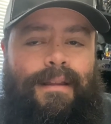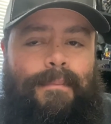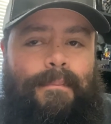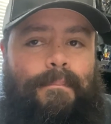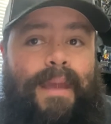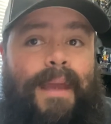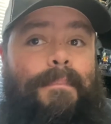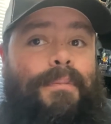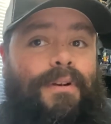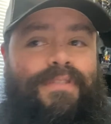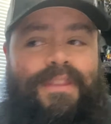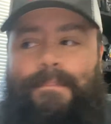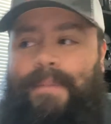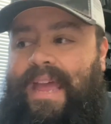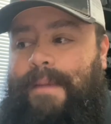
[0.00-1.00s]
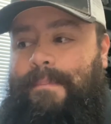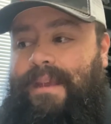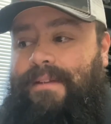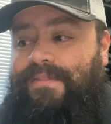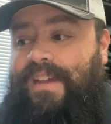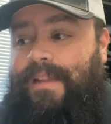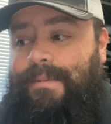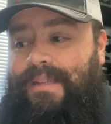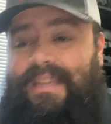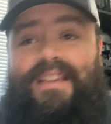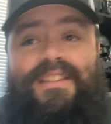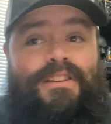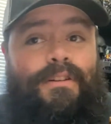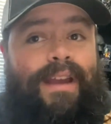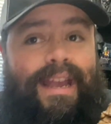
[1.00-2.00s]
member of the Batman family.
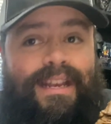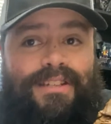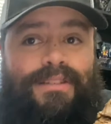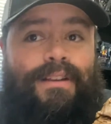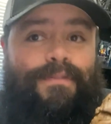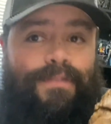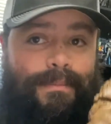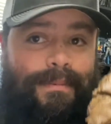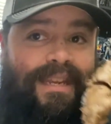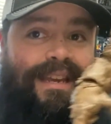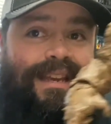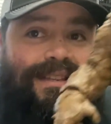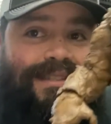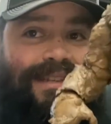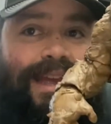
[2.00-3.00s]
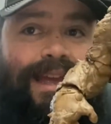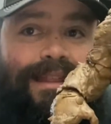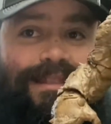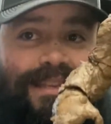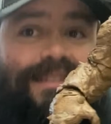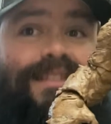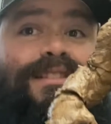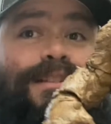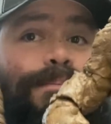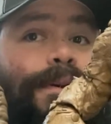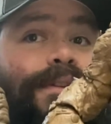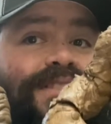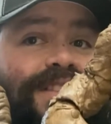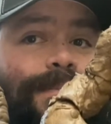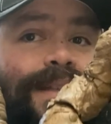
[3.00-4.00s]
These are actually from the exact, this is
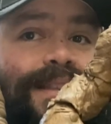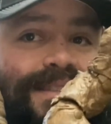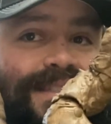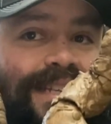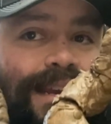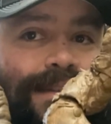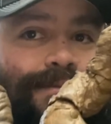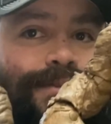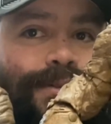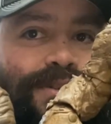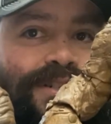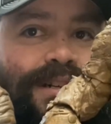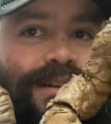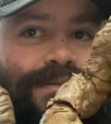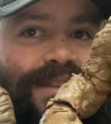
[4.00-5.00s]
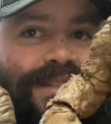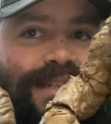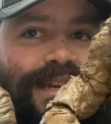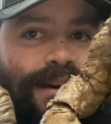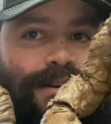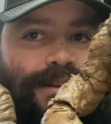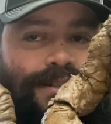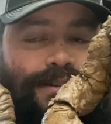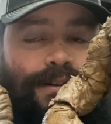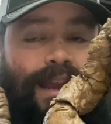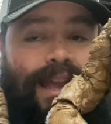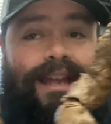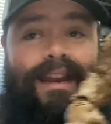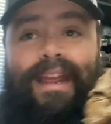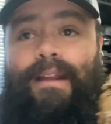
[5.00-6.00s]
supposed to be the same version of this character.
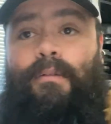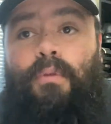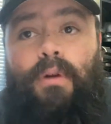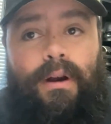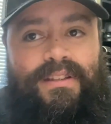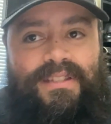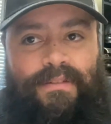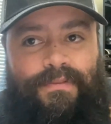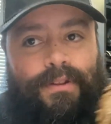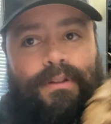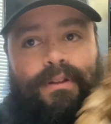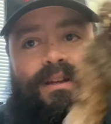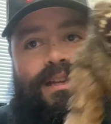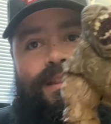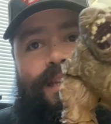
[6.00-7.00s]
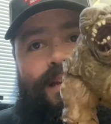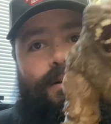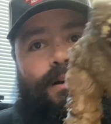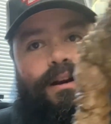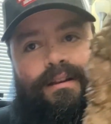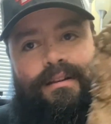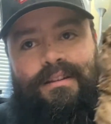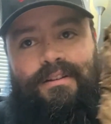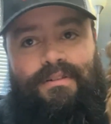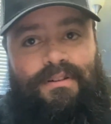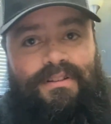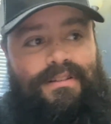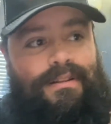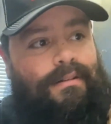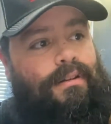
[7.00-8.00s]
And it works. If you look at the art, there
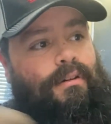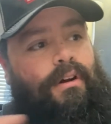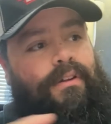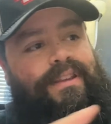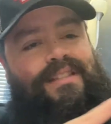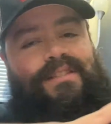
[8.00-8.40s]
is, all these